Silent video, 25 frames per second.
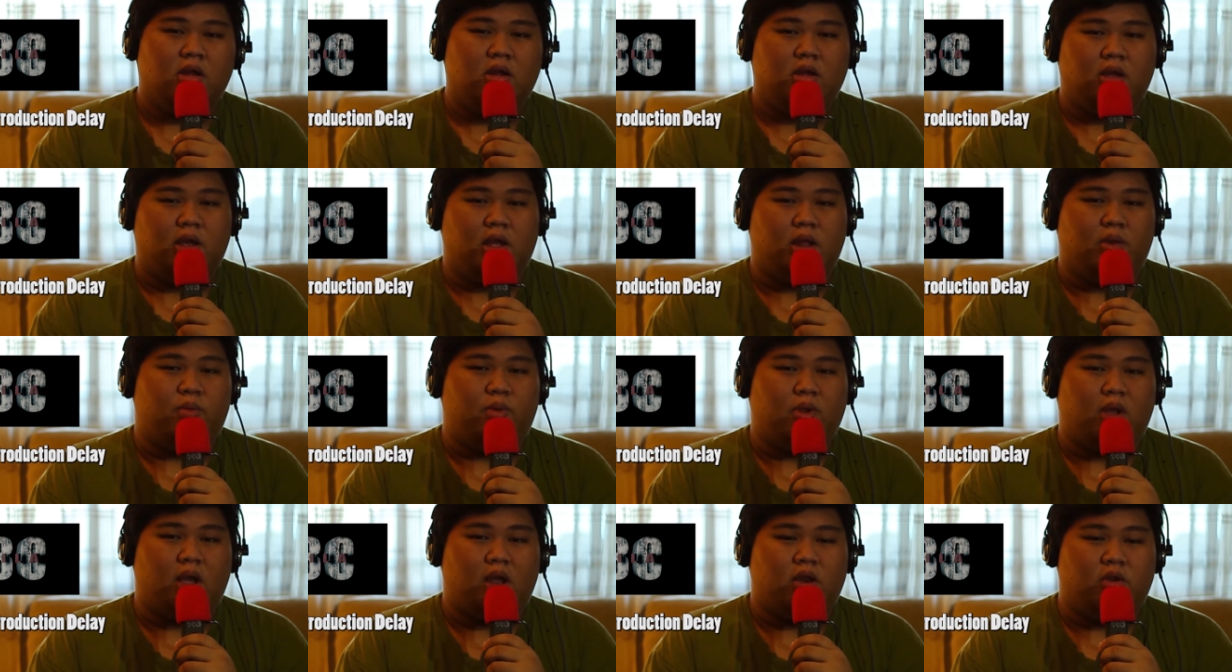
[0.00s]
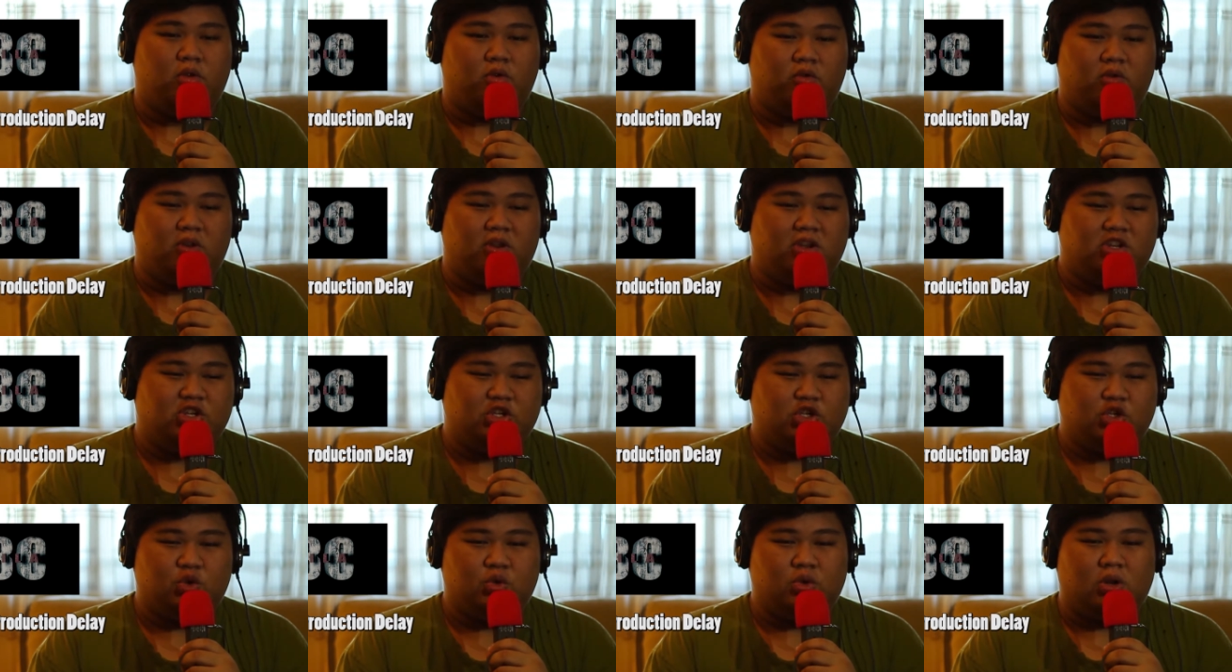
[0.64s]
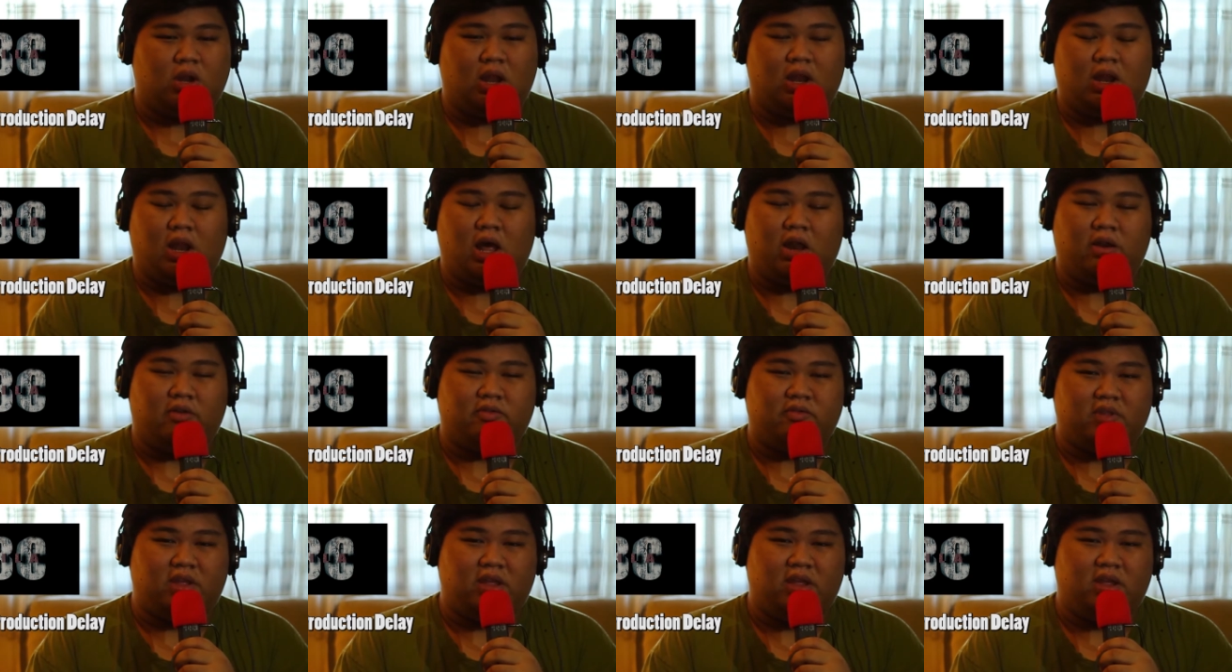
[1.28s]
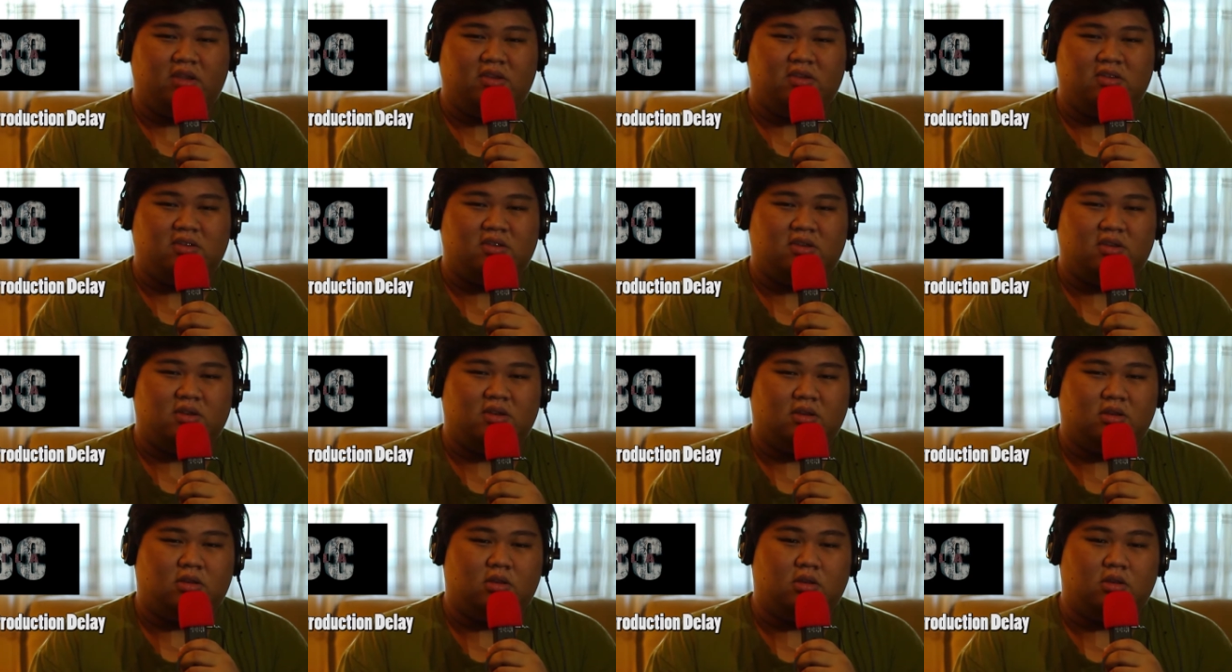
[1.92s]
and we got to reshoot a lot of things